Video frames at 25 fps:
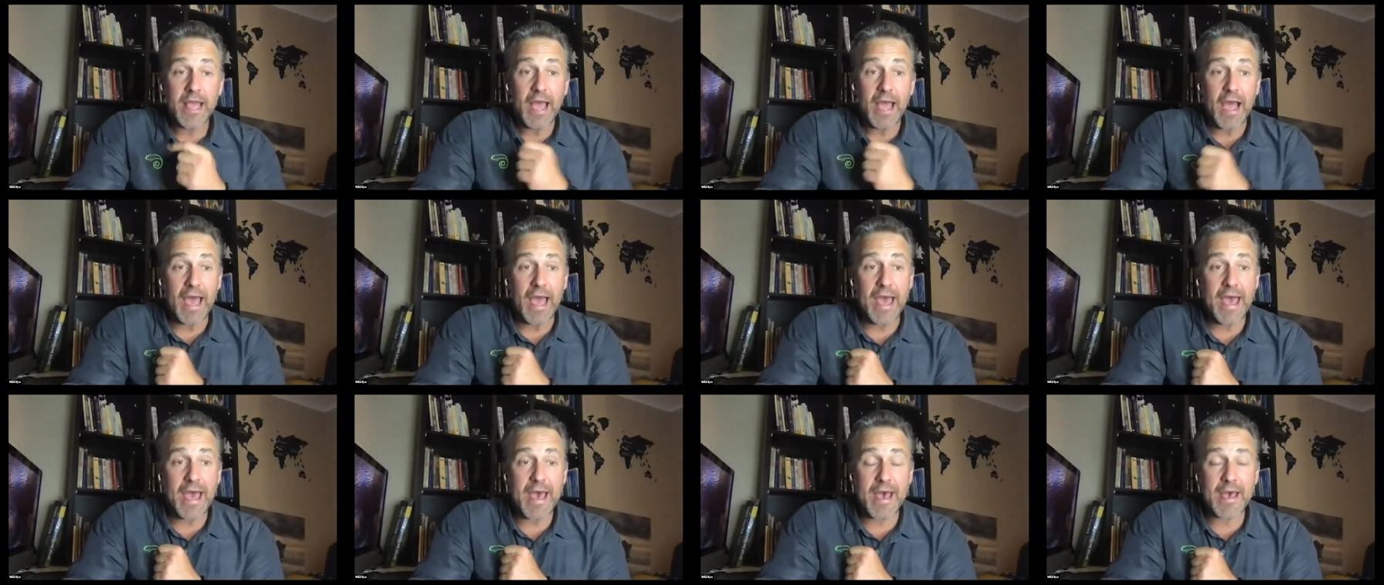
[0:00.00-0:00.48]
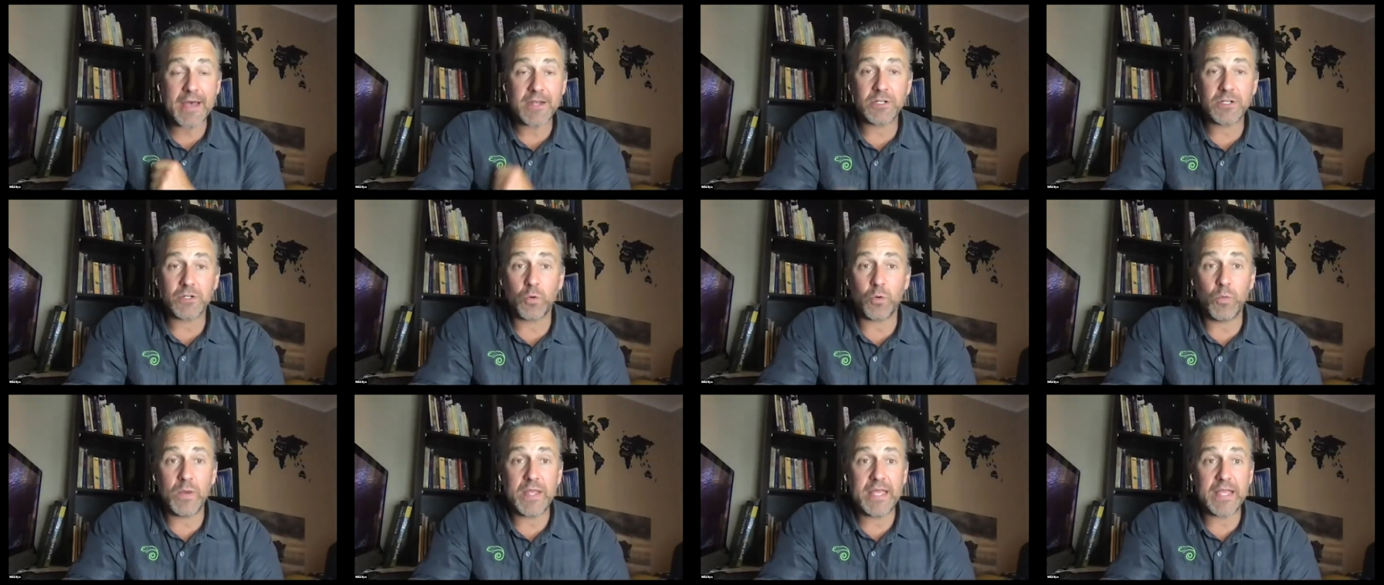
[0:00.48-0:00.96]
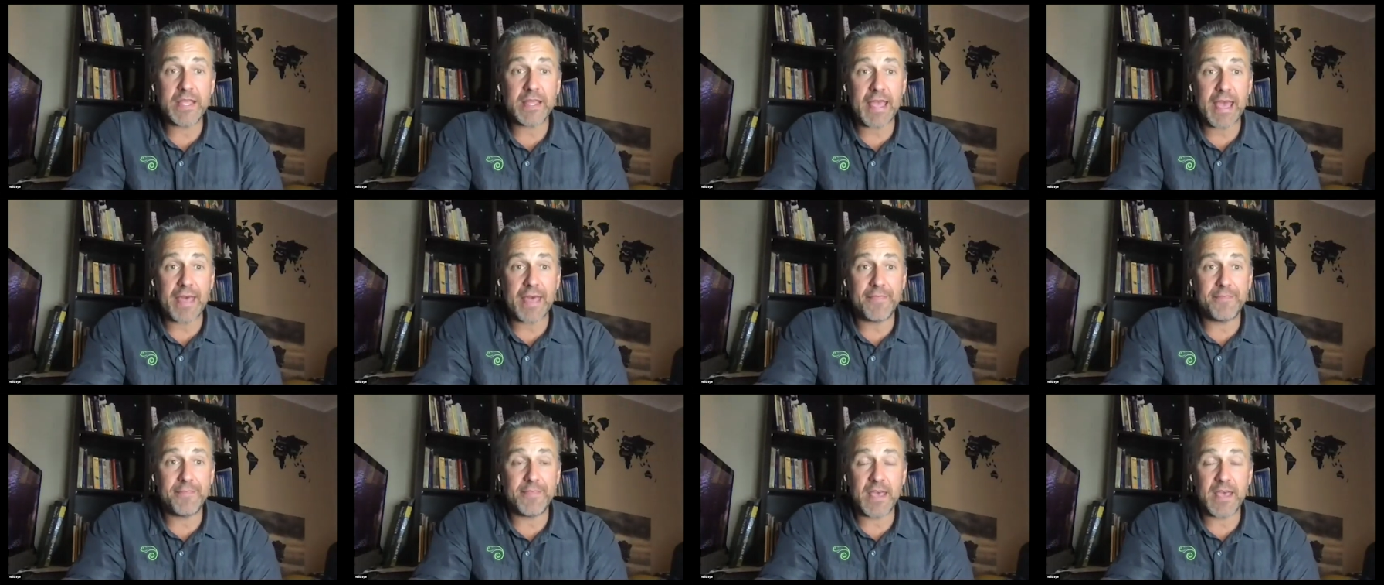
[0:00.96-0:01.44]
and we
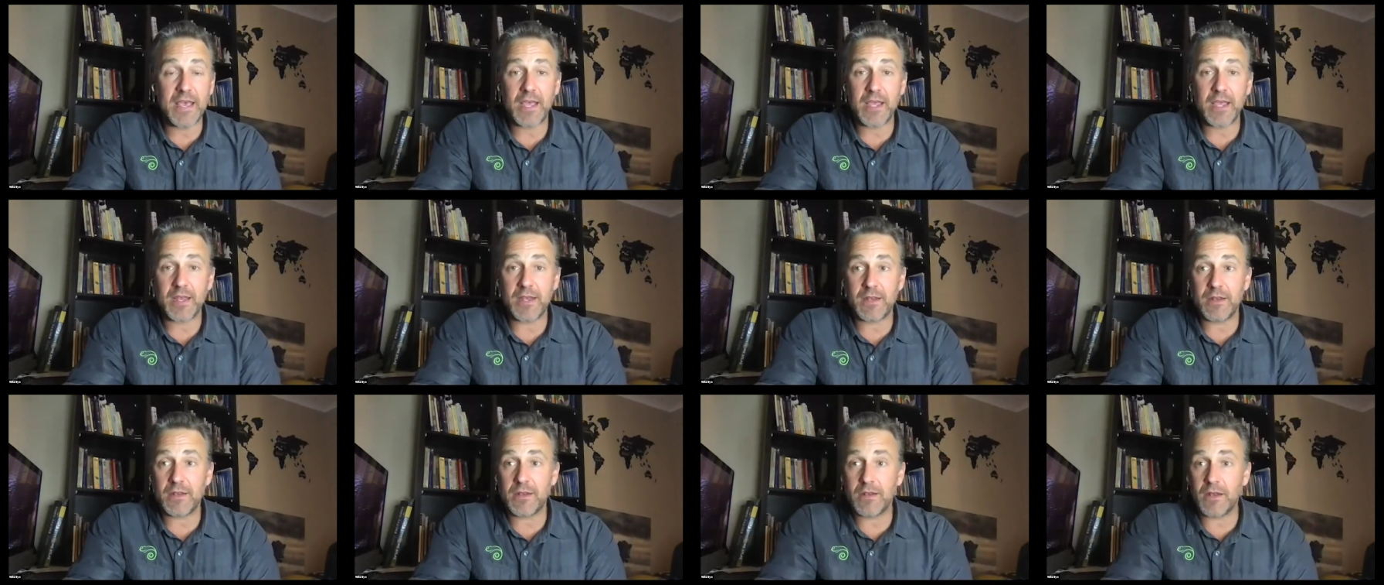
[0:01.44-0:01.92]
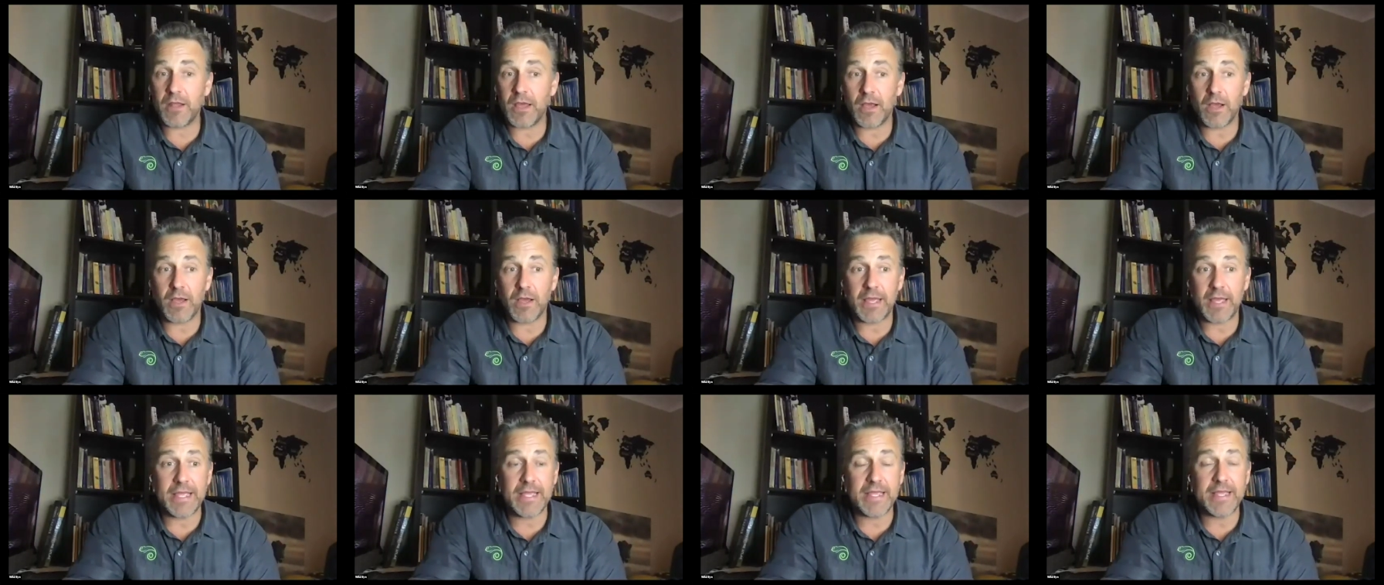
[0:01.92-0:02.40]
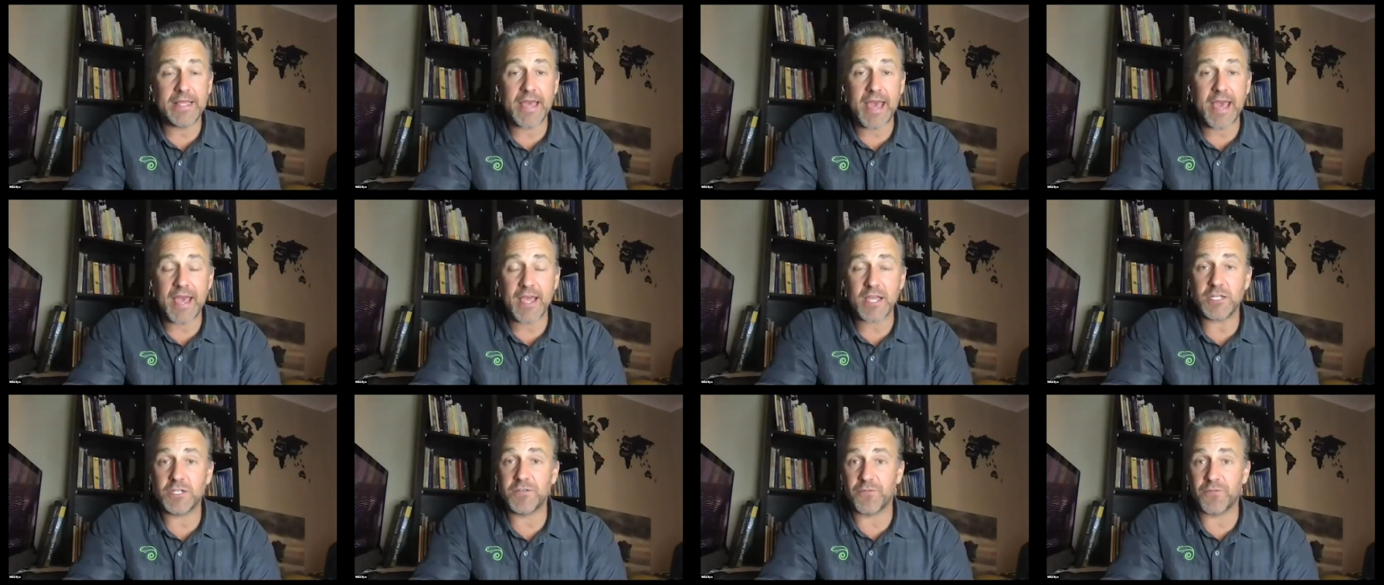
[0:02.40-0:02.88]
can then
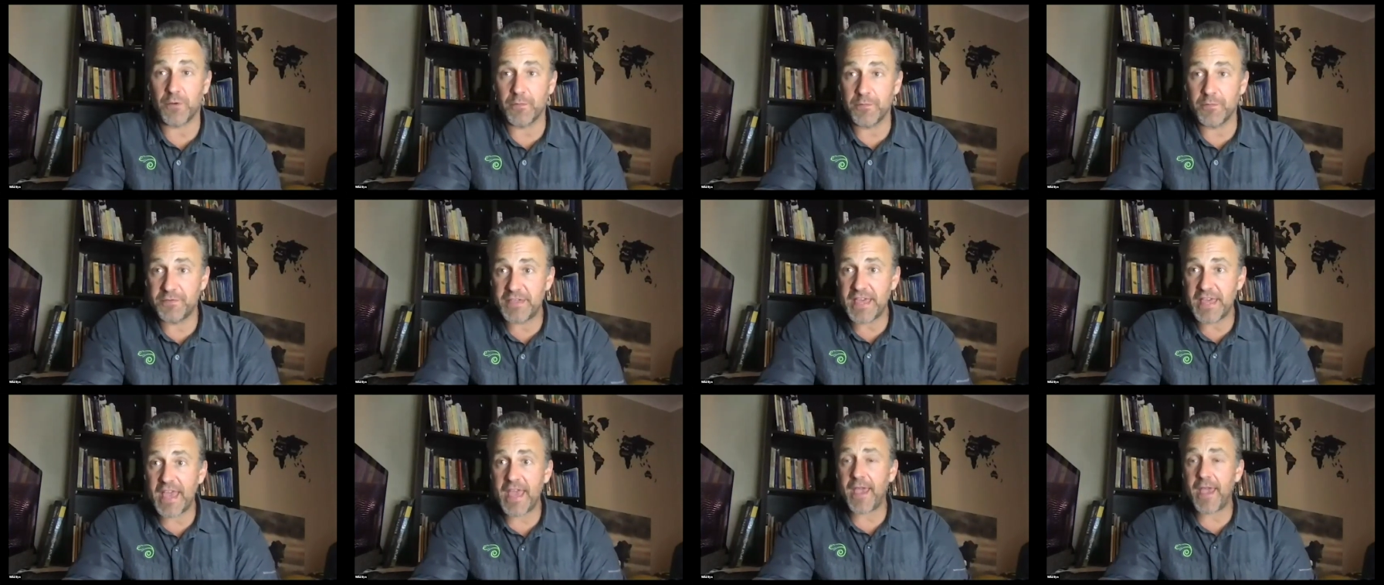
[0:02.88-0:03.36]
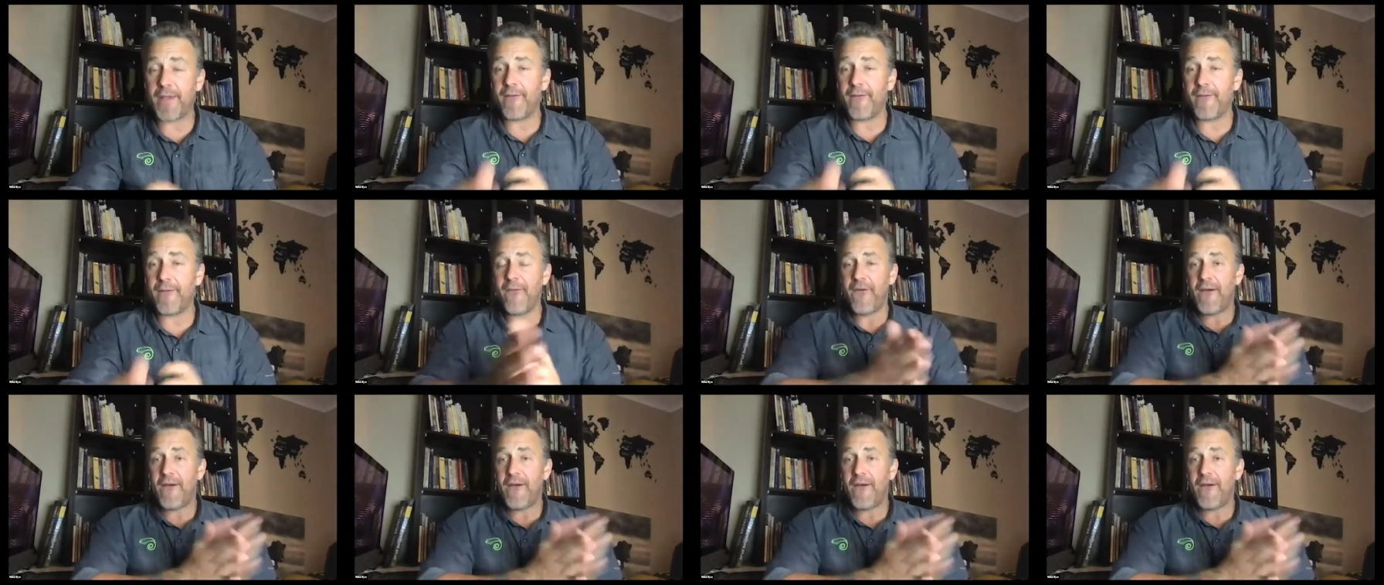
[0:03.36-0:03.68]
engage from there,